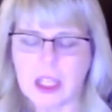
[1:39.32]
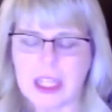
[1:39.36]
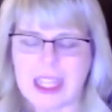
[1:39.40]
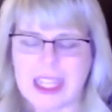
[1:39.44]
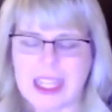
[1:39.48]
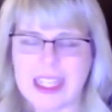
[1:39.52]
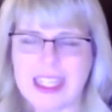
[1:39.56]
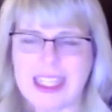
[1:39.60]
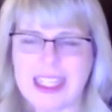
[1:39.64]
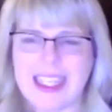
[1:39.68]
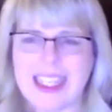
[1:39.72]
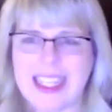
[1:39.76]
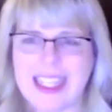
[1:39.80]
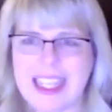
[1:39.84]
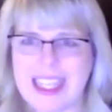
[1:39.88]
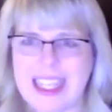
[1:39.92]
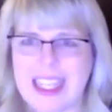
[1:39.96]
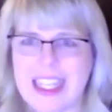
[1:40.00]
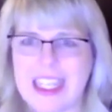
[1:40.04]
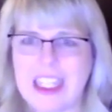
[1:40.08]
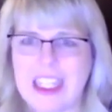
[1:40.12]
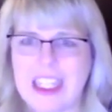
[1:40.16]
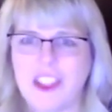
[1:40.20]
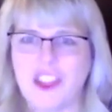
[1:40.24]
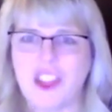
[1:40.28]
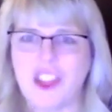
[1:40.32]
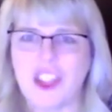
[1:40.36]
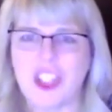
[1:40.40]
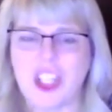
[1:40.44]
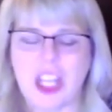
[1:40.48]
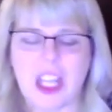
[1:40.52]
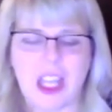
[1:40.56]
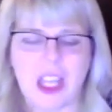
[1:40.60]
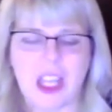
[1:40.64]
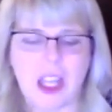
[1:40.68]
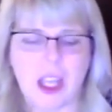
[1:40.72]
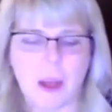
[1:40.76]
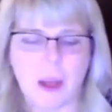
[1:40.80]
In each
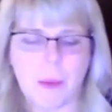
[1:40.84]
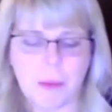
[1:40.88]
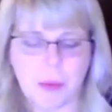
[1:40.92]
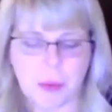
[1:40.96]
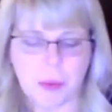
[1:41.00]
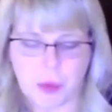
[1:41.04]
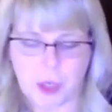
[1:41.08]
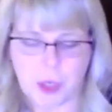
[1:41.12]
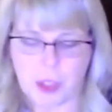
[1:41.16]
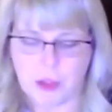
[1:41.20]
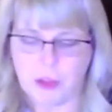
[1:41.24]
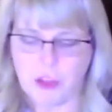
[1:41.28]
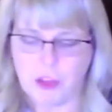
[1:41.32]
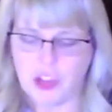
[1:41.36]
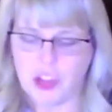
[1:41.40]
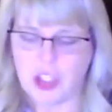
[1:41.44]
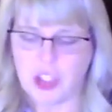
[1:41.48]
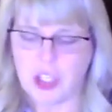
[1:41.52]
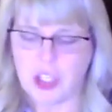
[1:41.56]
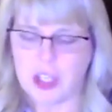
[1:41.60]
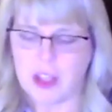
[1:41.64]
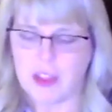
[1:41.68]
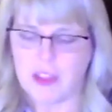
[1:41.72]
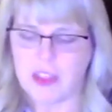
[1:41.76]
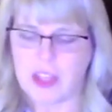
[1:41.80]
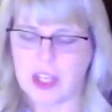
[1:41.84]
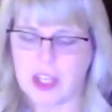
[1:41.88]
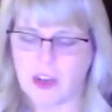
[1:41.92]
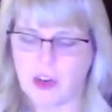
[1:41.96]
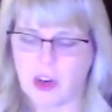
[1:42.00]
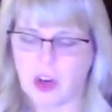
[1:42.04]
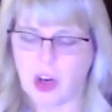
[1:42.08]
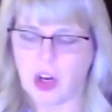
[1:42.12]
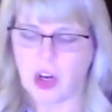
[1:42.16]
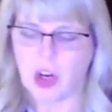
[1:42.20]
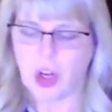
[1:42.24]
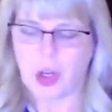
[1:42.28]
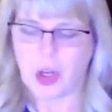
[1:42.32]
approach, there
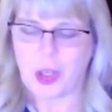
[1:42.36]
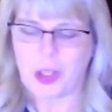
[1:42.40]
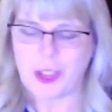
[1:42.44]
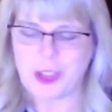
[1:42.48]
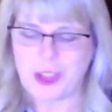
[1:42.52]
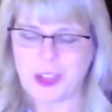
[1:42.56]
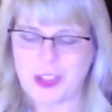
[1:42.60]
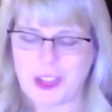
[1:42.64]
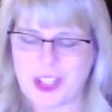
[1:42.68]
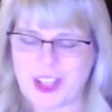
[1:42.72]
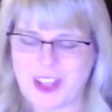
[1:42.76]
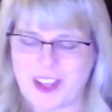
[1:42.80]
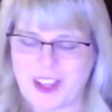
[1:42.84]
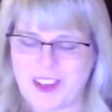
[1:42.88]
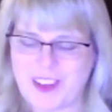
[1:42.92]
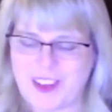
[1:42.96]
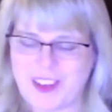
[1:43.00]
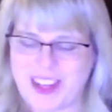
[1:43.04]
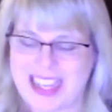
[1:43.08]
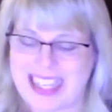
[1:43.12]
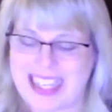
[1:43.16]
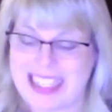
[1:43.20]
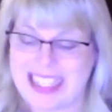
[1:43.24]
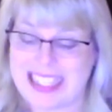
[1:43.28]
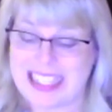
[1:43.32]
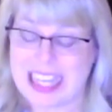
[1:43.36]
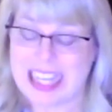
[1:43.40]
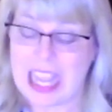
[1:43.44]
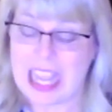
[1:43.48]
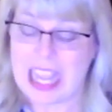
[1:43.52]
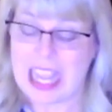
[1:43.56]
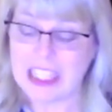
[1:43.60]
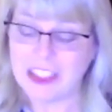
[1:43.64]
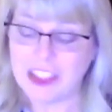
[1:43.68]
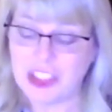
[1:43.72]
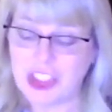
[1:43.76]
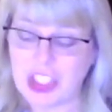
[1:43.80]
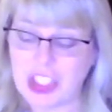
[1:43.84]
are also
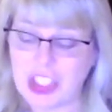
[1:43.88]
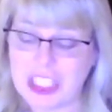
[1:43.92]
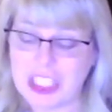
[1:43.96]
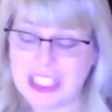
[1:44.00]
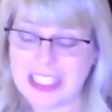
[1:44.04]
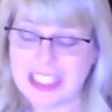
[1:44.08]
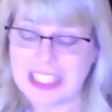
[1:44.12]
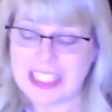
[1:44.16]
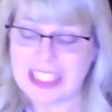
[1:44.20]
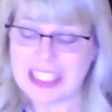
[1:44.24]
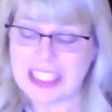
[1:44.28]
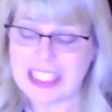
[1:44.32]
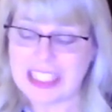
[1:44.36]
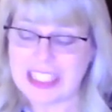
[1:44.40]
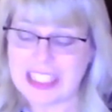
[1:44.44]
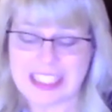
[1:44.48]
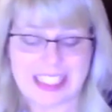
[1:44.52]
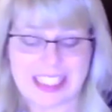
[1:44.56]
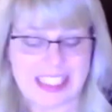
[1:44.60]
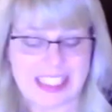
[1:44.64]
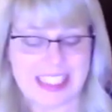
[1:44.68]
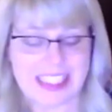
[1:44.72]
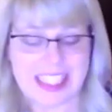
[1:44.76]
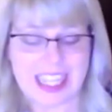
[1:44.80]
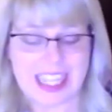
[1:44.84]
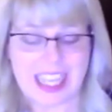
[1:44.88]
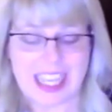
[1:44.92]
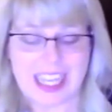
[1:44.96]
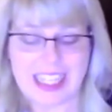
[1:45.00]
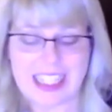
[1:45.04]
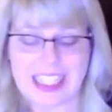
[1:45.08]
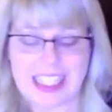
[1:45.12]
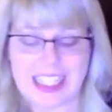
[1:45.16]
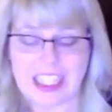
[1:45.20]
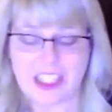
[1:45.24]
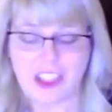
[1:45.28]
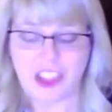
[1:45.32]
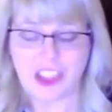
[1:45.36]
intentionally
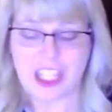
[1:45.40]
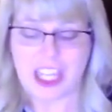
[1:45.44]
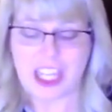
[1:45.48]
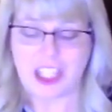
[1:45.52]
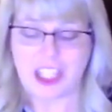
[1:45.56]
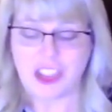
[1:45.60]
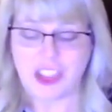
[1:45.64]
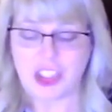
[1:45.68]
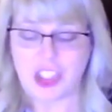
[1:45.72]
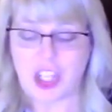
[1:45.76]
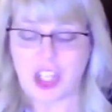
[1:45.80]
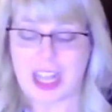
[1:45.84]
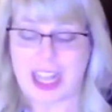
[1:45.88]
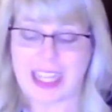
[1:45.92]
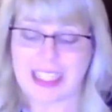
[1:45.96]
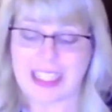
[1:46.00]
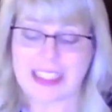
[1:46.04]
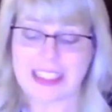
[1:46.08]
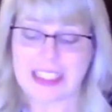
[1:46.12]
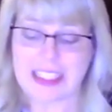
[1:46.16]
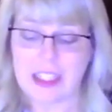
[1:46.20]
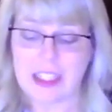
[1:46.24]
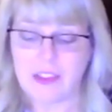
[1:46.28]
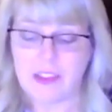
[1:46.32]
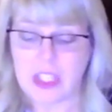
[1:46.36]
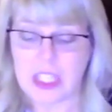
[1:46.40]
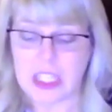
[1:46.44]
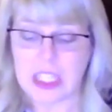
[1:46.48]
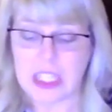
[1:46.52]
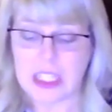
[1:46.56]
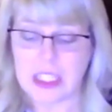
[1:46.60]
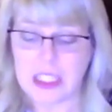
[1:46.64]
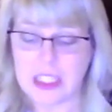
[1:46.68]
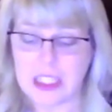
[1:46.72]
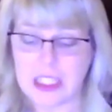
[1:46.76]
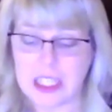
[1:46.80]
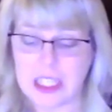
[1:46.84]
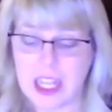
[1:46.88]
designed educational
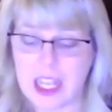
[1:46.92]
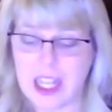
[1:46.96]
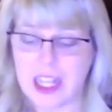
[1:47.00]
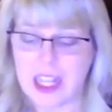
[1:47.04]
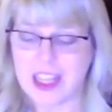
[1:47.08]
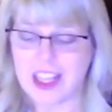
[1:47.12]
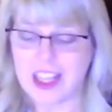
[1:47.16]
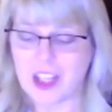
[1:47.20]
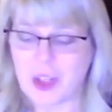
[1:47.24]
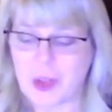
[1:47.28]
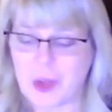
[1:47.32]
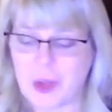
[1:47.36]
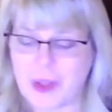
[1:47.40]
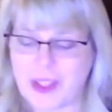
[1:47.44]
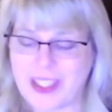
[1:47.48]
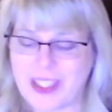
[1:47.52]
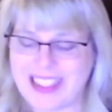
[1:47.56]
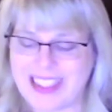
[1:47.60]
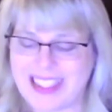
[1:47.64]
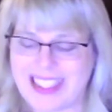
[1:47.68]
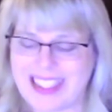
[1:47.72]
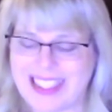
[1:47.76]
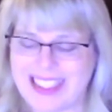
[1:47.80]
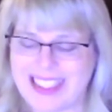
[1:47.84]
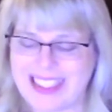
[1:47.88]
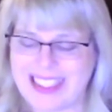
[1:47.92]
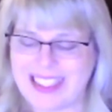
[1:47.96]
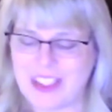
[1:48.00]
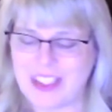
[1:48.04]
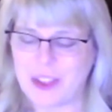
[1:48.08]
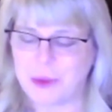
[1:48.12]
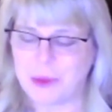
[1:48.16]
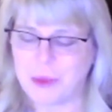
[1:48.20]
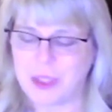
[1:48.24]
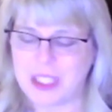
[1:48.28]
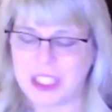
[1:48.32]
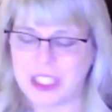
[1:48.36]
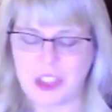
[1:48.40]
activities that correlate
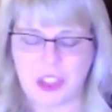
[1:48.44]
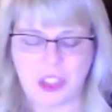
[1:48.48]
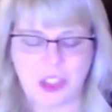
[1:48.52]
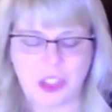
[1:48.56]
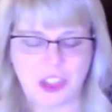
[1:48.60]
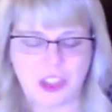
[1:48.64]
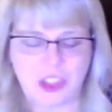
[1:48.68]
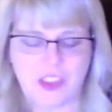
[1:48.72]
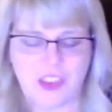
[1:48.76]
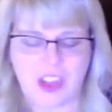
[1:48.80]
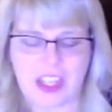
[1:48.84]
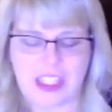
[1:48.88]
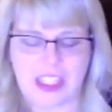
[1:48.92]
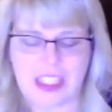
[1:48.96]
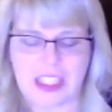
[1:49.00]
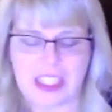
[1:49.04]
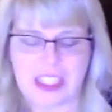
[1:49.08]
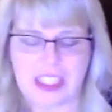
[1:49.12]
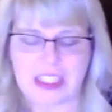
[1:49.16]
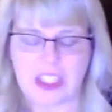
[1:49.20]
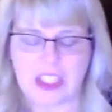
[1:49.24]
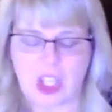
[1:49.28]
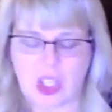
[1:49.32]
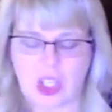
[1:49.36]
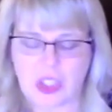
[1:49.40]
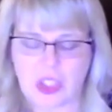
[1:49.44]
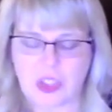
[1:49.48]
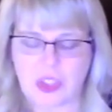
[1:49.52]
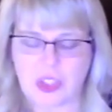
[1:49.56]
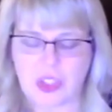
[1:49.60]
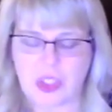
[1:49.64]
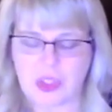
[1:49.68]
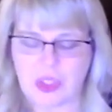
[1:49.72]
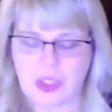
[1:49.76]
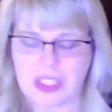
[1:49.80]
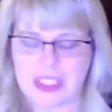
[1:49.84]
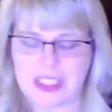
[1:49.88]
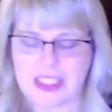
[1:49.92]
to research findings
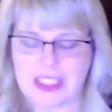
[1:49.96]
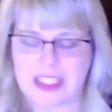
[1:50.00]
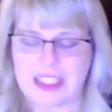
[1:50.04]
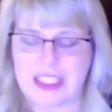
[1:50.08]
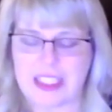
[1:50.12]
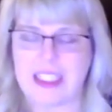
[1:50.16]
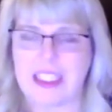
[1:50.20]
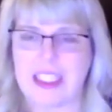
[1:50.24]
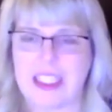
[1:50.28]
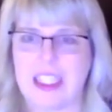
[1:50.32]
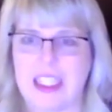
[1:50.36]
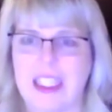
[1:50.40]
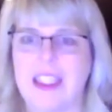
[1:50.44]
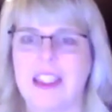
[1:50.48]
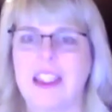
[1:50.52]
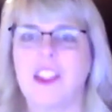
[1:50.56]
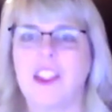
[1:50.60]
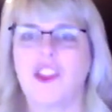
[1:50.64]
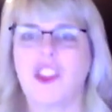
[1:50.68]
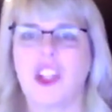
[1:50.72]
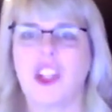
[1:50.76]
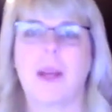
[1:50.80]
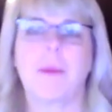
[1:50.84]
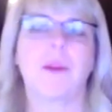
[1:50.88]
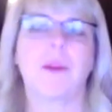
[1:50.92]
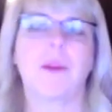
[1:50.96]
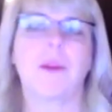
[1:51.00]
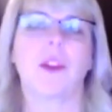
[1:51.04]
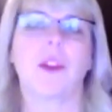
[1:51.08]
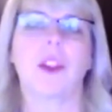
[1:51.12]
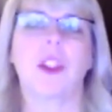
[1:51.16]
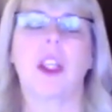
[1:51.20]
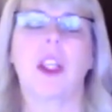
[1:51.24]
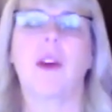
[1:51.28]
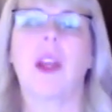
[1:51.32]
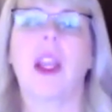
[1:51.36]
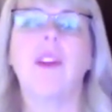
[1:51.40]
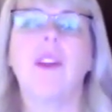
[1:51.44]
also listed in the chapter.
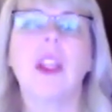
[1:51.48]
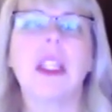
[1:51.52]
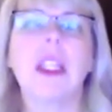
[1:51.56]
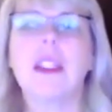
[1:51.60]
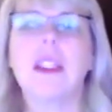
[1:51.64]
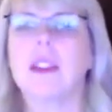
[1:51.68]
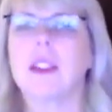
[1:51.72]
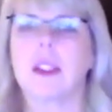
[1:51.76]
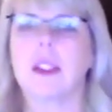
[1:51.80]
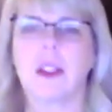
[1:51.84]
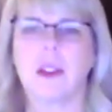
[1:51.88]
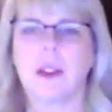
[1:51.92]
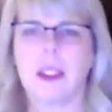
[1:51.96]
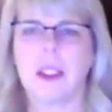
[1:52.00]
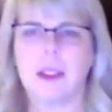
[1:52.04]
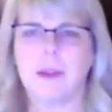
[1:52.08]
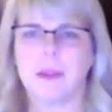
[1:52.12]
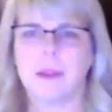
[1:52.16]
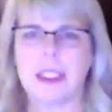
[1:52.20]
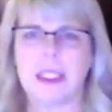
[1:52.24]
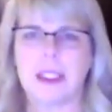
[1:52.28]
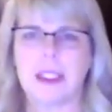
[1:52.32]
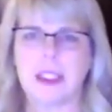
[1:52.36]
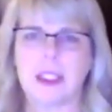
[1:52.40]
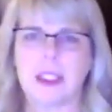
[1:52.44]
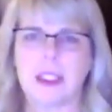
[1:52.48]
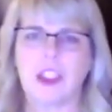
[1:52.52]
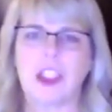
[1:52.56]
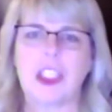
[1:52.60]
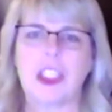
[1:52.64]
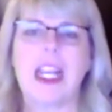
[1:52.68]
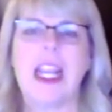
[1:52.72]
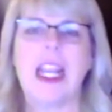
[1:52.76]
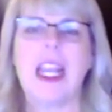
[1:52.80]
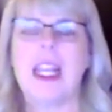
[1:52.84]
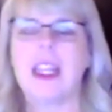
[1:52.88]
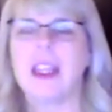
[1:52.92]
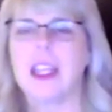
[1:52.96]
So everything is totally researched
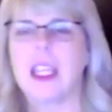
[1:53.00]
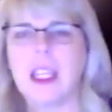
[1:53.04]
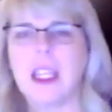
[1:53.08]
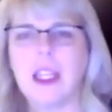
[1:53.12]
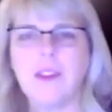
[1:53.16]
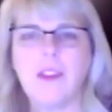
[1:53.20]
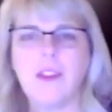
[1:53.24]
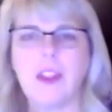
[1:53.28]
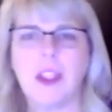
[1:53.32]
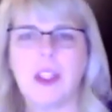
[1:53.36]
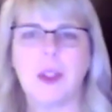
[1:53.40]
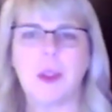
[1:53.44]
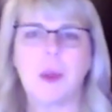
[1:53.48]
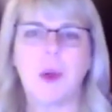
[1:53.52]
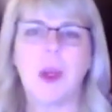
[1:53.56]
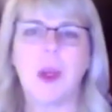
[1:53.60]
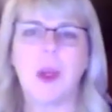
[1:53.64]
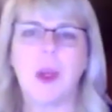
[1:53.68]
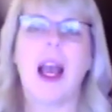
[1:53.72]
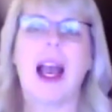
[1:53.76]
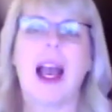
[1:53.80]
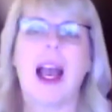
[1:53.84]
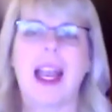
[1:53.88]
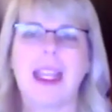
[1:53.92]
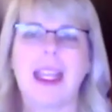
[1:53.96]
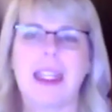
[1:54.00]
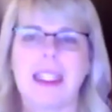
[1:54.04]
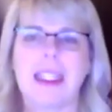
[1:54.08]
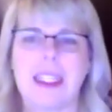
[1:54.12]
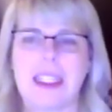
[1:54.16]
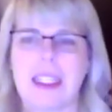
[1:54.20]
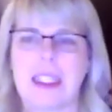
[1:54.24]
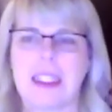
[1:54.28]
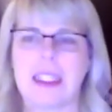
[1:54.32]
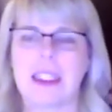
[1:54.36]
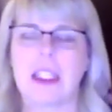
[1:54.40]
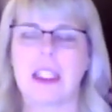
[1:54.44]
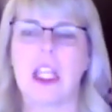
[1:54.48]
to give you
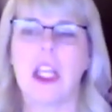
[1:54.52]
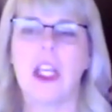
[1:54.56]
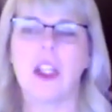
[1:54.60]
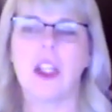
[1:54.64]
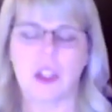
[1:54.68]
ideas.